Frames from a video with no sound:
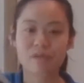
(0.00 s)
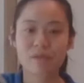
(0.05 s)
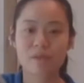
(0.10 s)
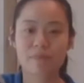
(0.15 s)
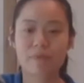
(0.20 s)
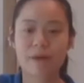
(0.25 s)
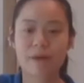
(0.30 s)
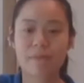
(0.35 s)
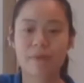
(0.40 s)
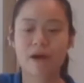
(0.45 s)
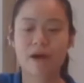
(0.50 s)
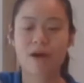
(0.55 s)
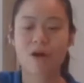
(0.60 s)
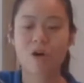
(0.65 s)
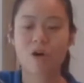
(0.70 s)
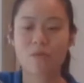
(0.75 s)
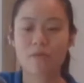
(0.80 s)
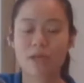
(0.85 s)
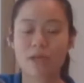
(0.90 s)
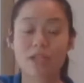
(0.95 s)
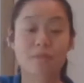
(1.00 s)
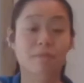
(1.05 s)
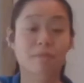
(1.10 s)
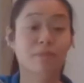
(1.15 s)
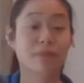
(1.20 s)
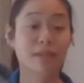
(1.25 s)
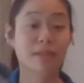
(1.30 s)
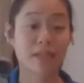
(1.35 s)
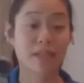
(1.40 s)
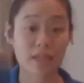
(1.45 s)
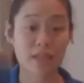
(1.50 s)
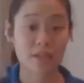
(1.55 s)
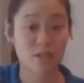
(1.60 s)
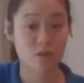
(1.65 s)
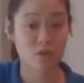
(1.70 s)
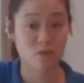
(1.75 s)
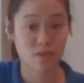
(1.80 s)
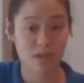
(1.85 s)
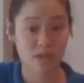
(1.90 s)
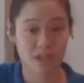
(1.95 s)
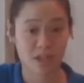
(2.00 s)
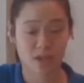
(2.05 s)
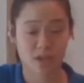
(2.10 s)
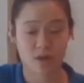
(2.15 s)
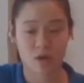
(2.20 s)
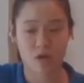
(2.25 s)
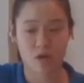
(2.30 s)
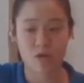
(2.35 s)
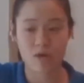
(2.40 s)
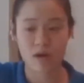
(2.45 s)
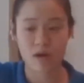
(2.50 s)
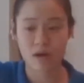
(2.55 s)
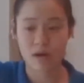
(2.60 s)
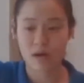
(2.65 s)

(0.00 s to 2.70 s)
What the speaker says: But by all means, please do this slow,